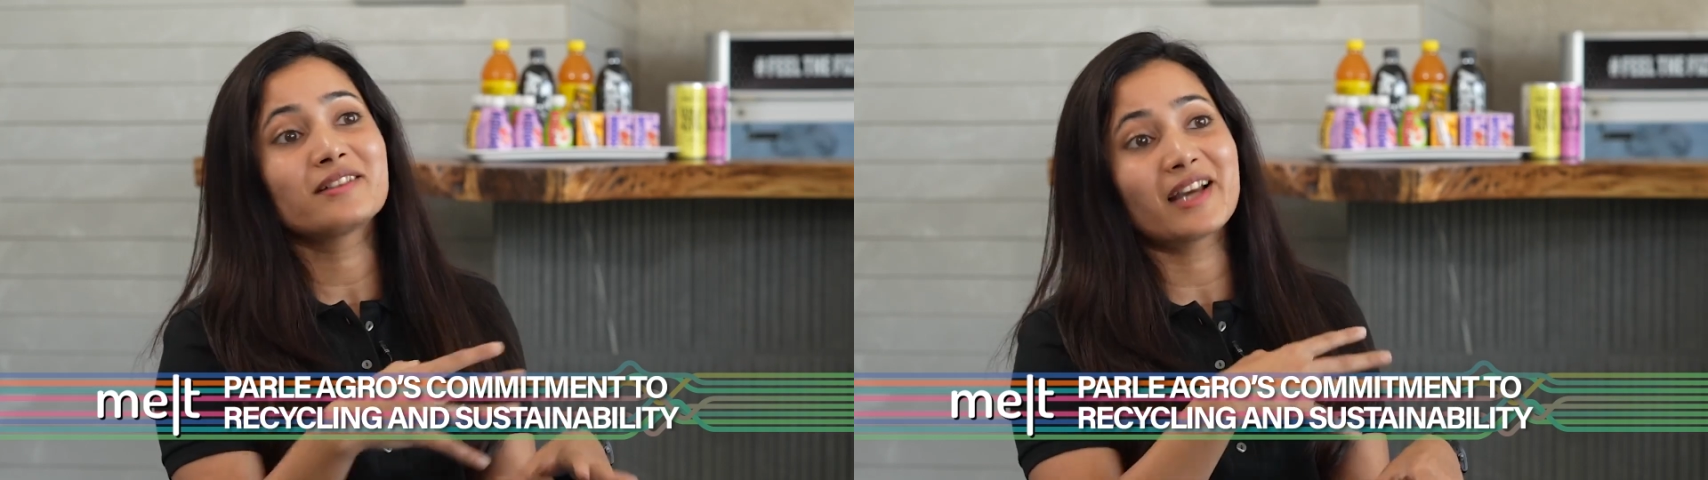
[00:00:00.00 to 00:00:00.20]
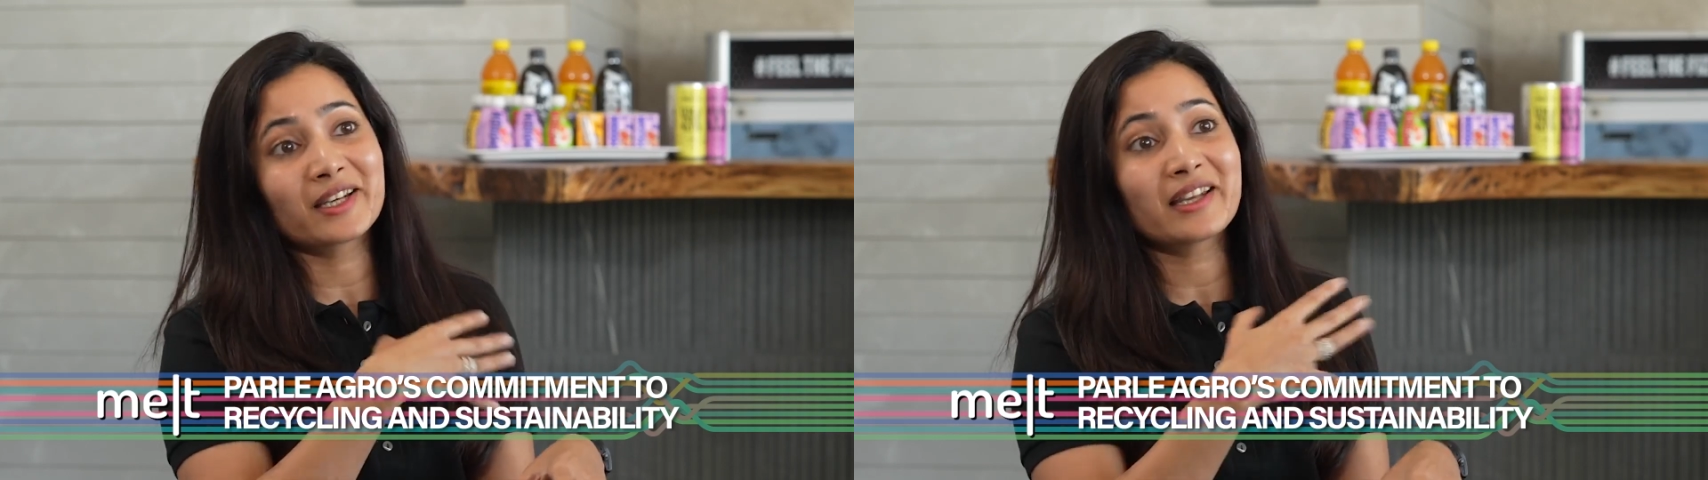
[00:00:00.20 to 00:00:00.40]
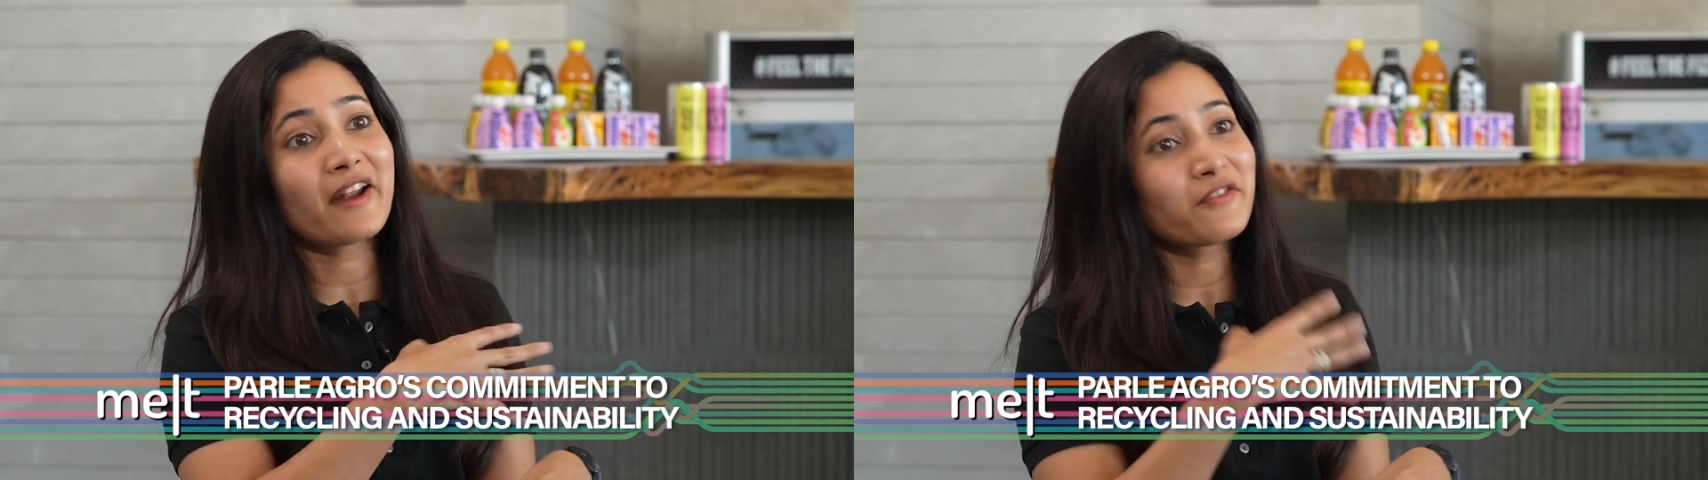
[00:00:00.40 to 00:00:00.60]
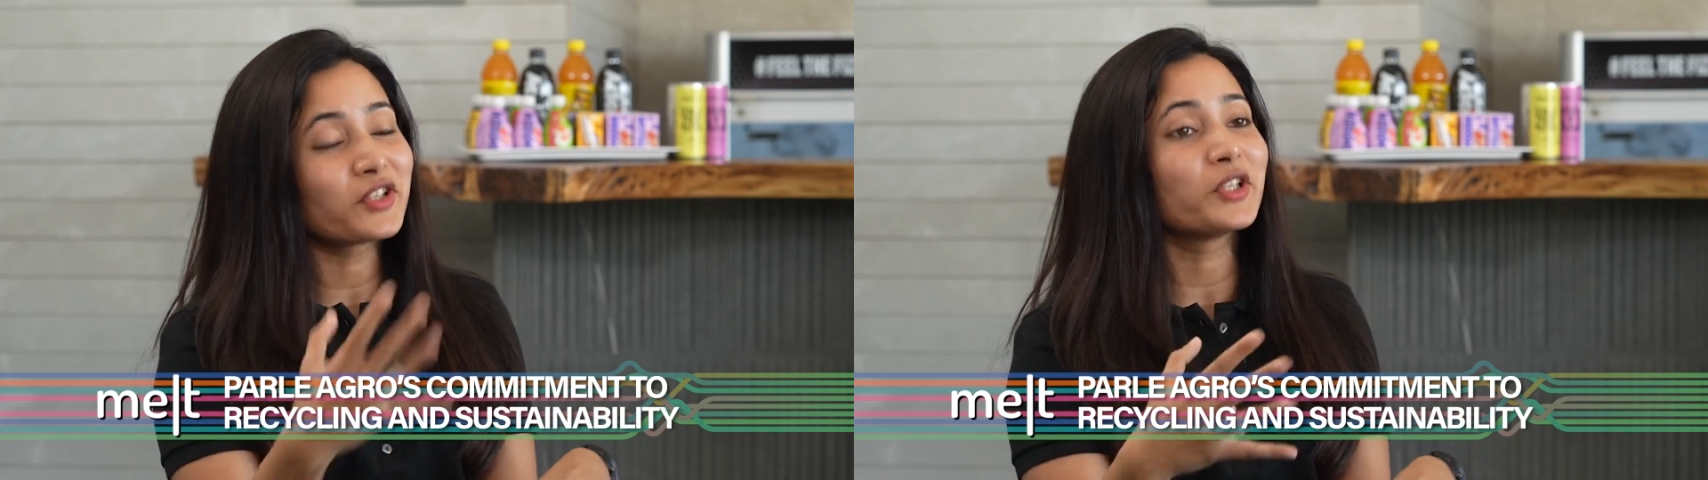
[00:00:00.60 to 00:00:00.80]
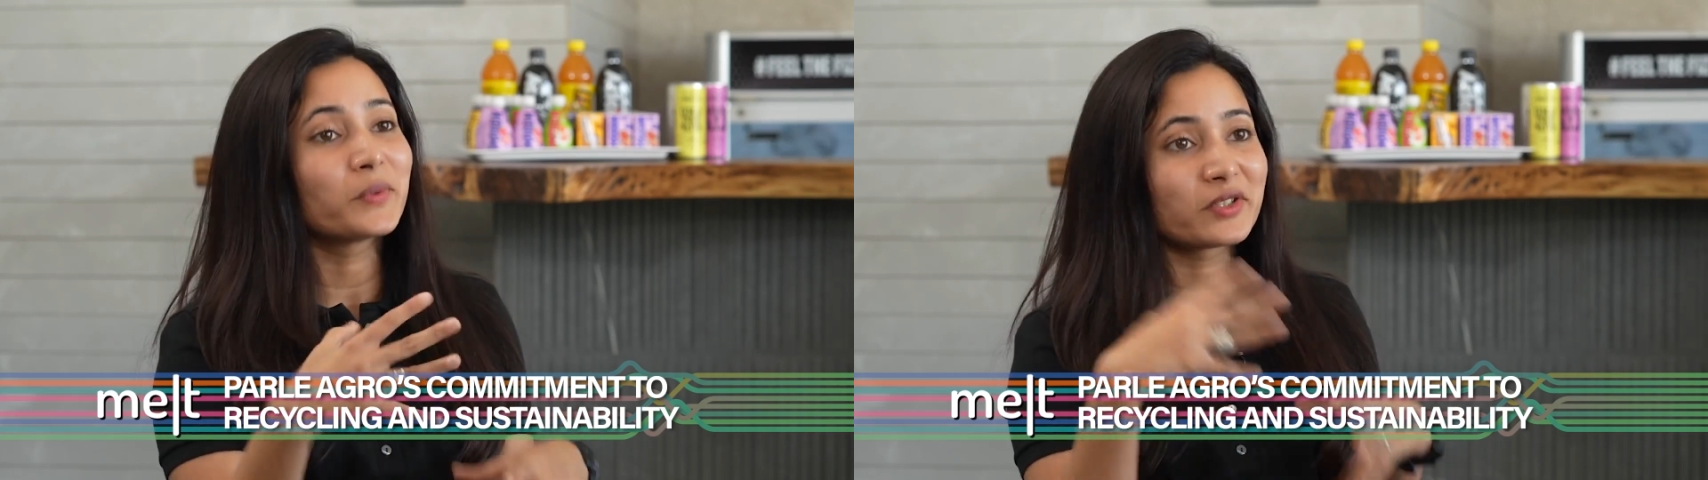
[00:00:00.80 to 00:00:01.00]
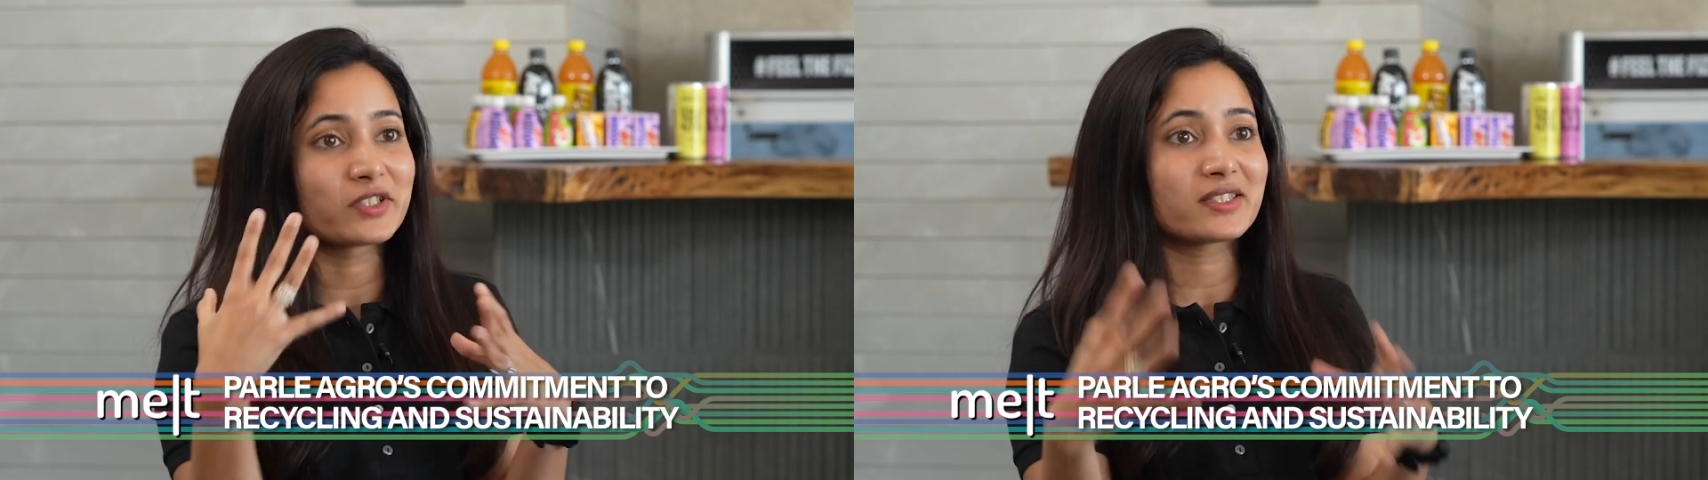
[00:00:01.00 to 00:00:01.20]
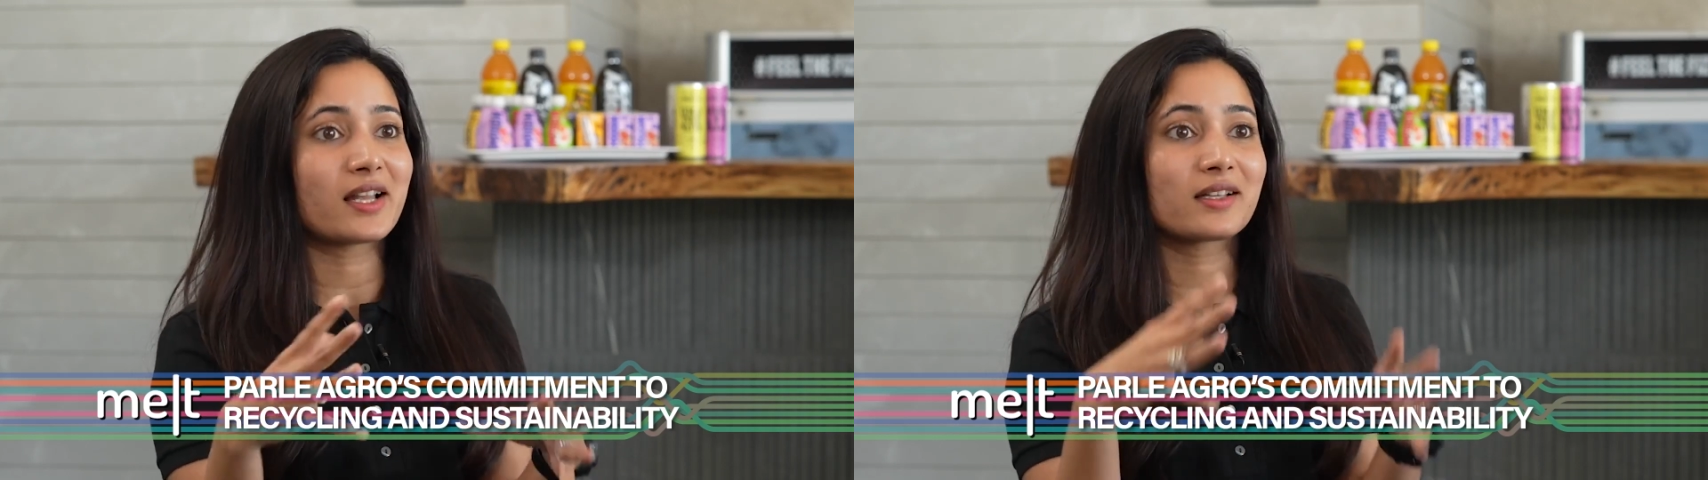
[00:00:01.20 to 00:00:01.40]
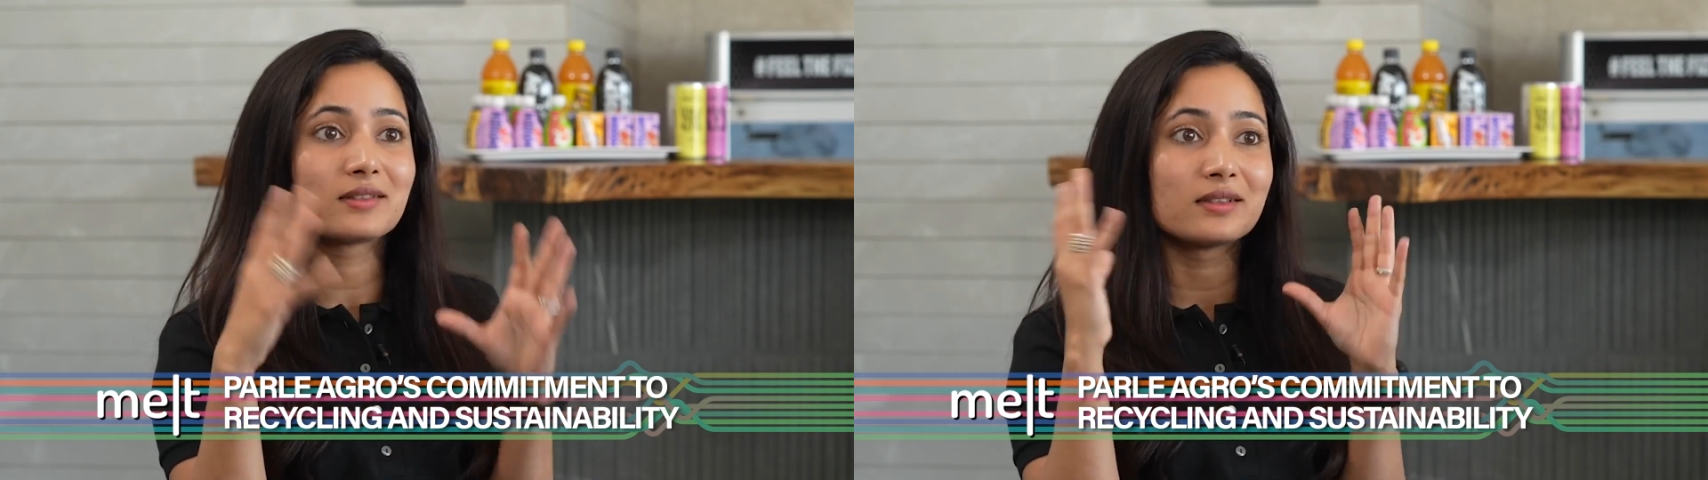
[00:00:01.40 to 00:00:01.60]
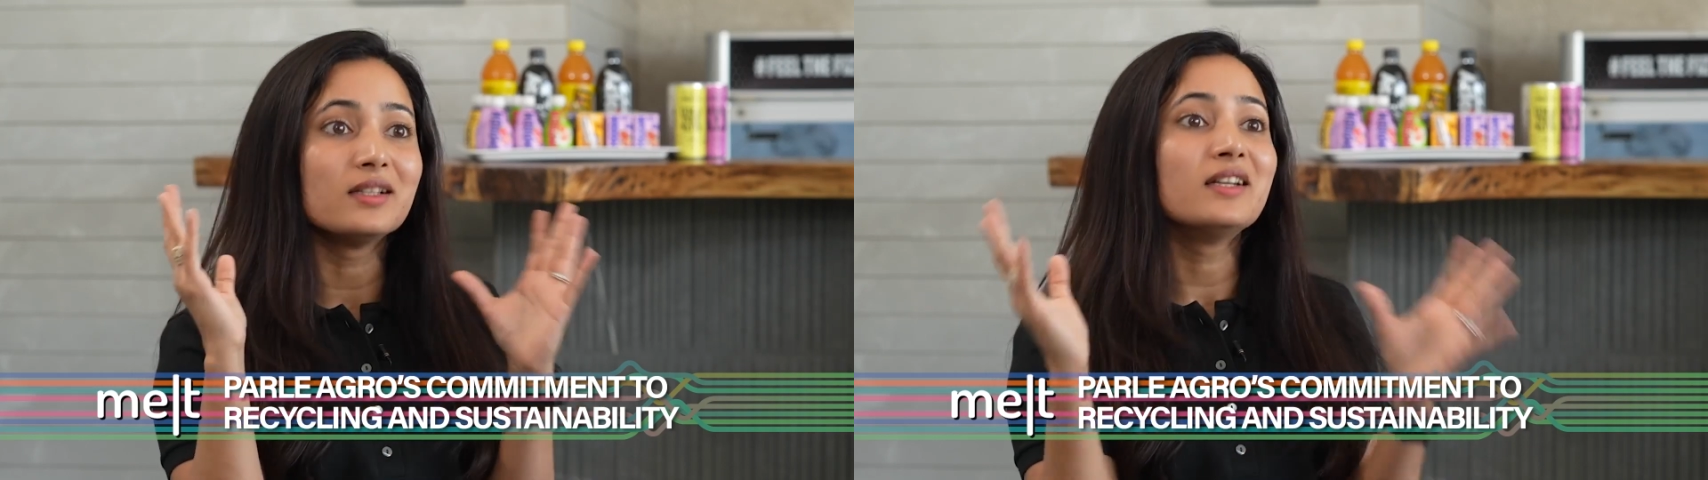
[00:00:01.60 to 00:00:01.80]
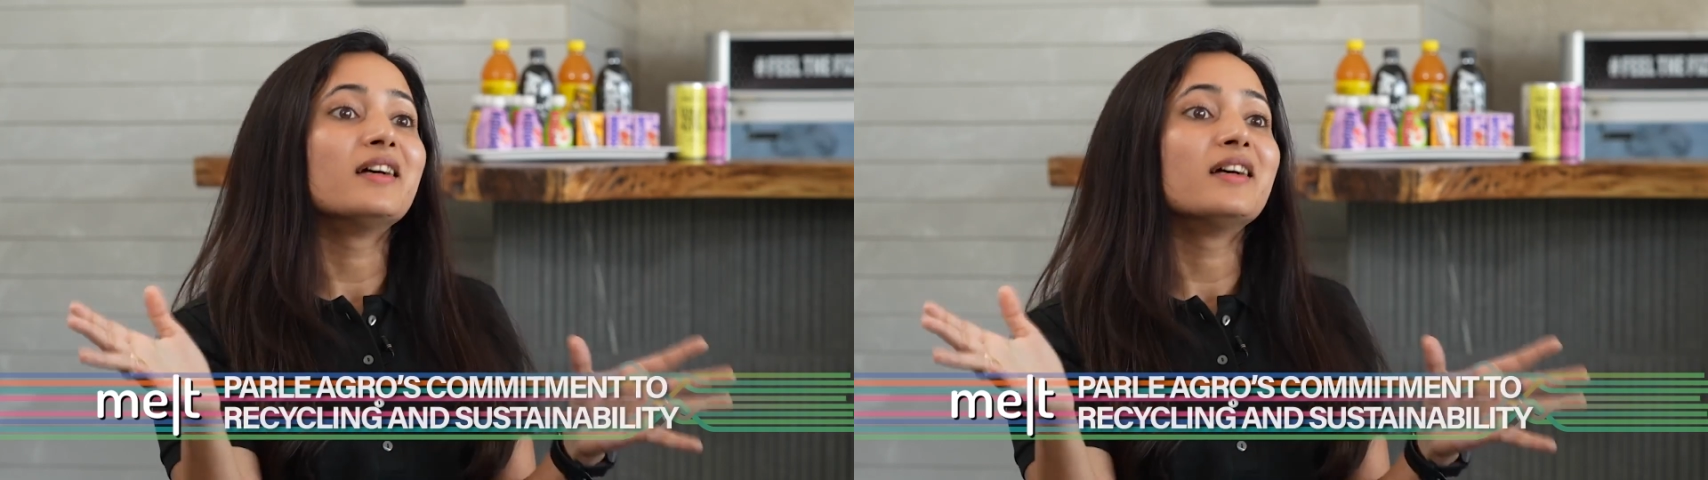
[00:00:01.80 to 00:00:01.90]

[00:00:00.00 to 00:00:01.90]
and every year we recycle